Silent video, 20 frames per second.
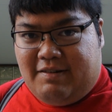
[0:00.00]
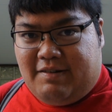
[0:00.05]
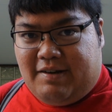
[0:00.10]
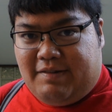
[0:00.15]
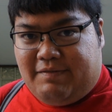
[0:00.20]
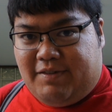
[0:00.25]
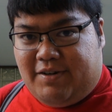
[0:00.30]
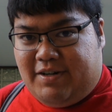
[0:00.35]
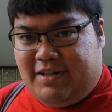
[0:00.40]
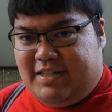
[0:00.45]

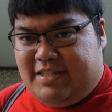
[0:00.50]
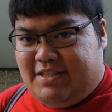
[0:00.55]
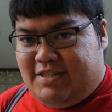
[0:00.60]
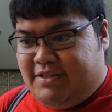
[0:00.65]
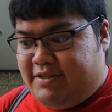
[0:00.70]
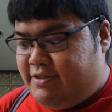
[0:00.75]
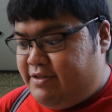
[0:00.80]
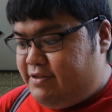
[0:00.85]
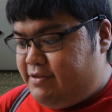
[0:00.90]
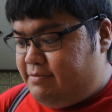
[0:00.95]
I'm going
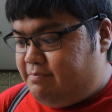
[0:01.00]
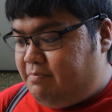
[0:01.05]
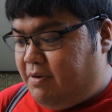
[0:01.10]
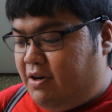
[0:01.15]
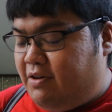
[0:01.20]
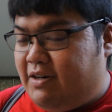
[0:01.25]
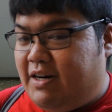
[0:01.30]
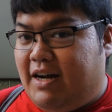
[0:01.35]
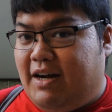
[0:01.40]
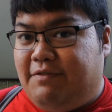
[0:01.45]
to
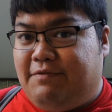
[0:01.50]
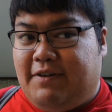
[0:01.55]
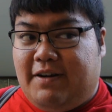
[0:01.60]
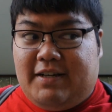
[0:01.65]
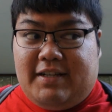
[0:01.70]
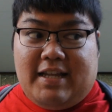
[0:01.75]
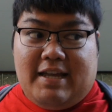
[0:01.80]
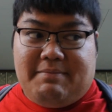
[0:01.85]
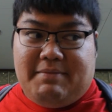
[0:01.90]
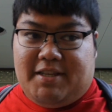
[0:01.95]
hold off on
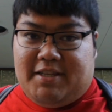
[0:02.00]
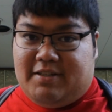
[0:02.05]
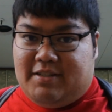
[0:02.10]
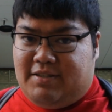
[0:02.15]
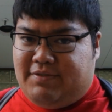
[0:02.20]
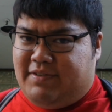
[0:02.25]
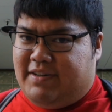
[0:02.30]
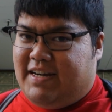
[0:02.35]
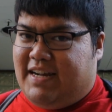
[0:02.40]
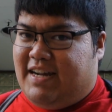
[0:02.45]
claiming
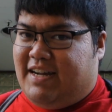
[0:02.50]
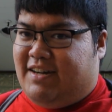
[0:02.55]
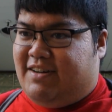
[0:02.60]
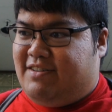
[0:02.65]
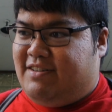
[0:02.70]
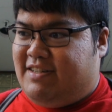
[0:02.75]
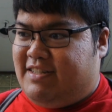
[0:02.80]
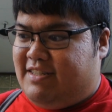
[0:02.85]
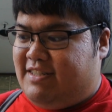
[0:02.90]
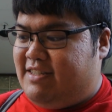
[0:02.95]
those for now.
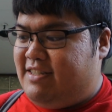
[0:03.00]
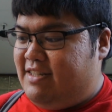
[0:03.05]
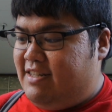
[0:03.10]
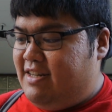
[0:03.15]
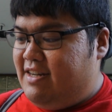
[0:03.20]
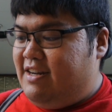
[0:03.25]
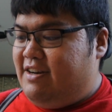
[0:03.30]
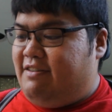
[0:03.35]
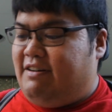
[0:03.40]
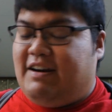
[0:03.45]

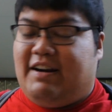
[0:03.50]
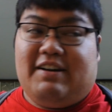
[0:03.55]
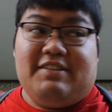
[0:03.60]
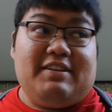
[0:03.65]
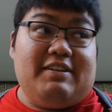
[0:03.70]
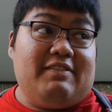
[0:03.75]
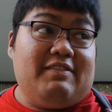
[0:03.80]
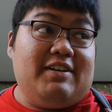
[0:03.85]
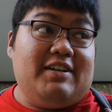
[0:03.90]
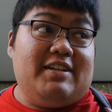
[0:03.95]
Right now I
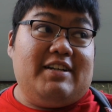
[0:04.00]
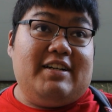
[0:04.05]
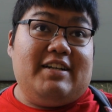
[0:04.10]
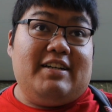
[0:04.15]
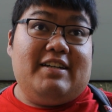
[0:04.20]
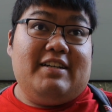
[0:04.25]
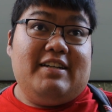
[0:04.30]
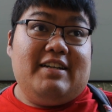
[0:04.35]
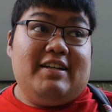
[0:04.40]
think I'm going to